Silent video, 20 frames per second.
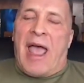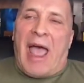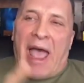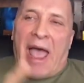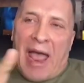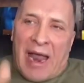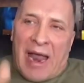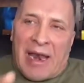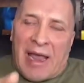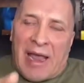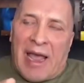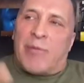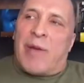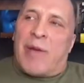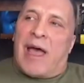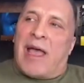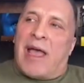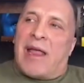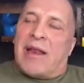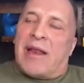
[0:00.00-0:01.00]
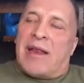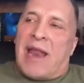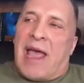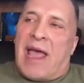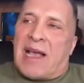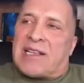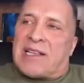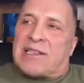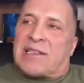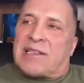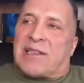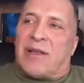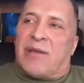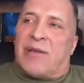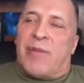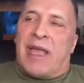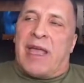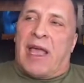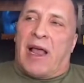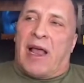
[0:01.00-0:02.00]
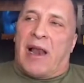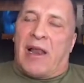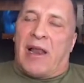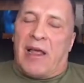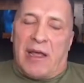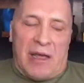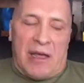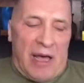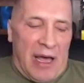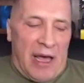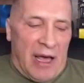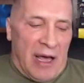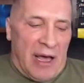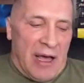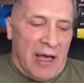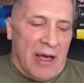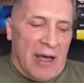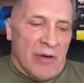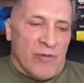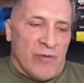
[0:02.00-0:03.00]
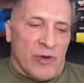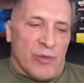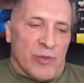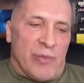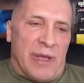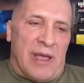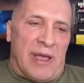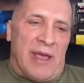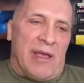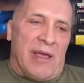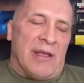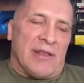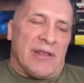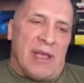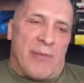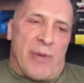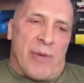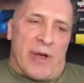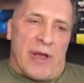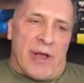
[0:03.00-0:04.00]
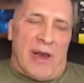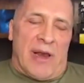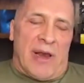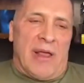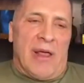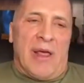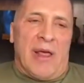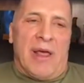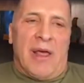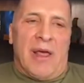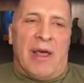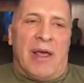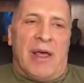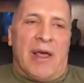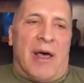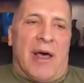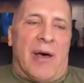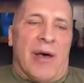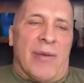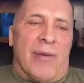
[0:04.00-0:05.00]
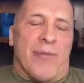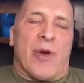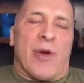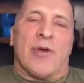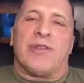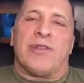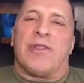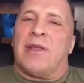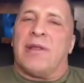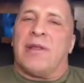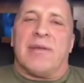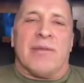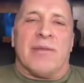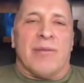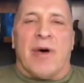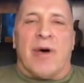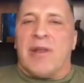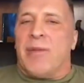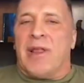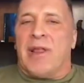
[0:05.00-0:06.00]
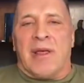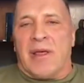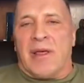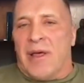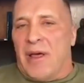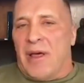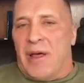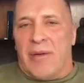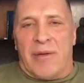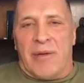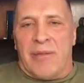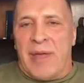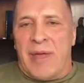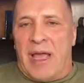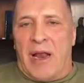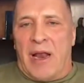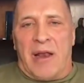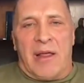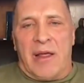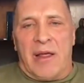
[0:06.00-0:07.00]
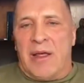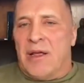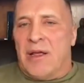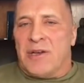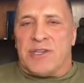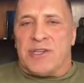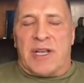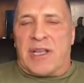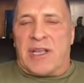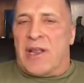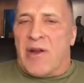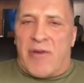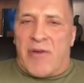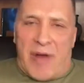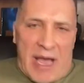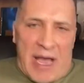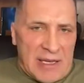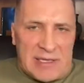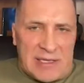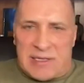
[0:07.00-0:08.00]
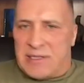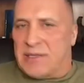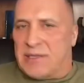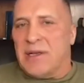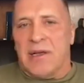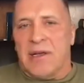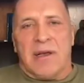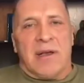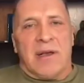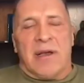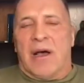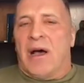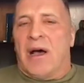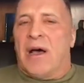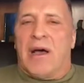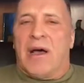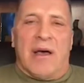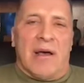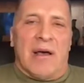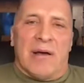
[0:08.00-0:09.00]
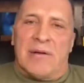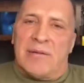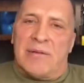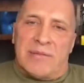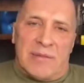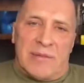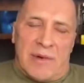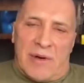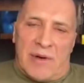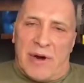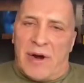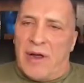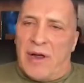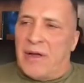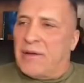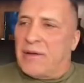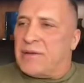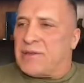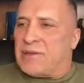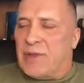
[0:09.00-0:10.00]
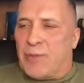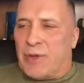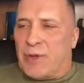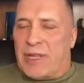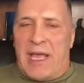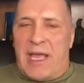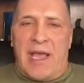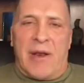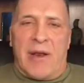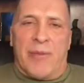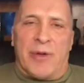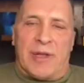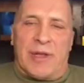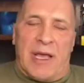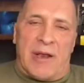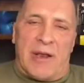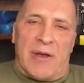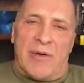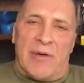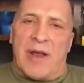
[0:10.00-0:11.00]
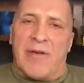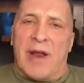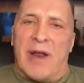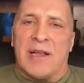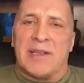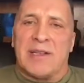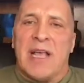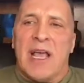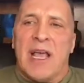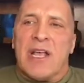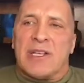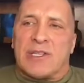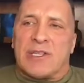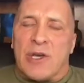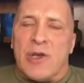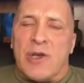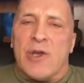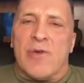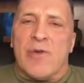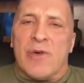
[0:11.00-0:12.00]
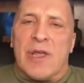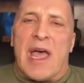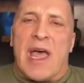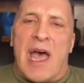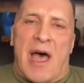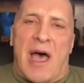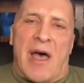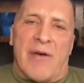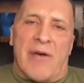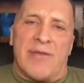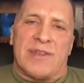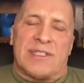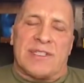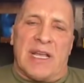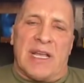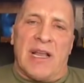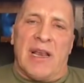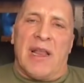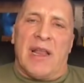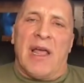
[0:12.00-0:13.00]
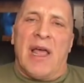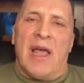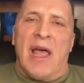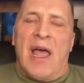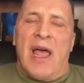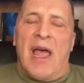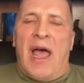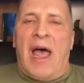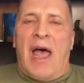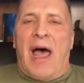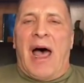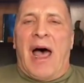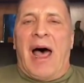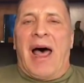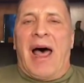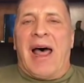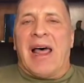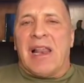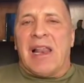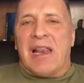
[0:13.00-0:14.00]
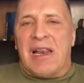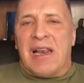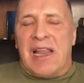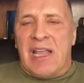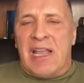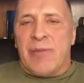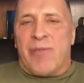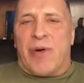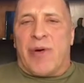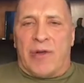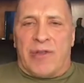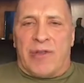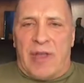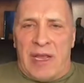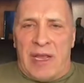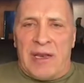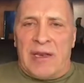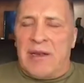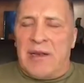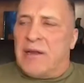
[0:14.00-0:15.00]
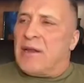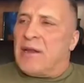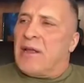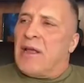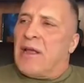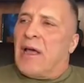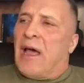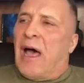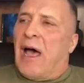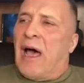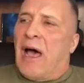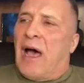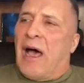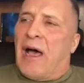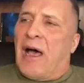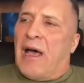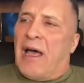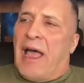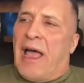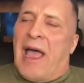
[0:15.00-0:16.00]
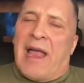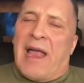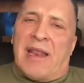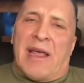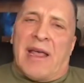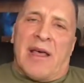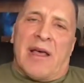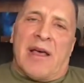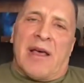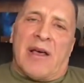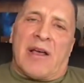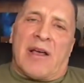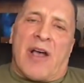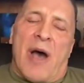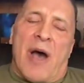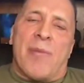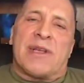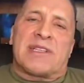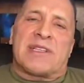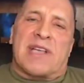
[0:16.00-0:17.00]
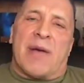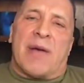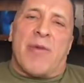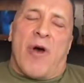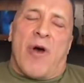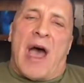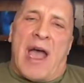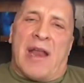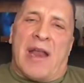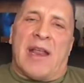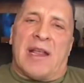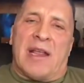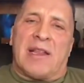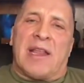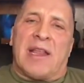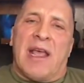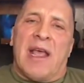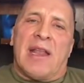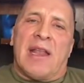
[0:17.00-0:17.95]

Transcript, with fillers: And then my next meal uh, would be typical uh, protein bodybuilding uh, meal, chicken and rice, um, or sweet potato, potato, whatever else. So you would have still uh, lean protein uh, and a complex carbohydrate.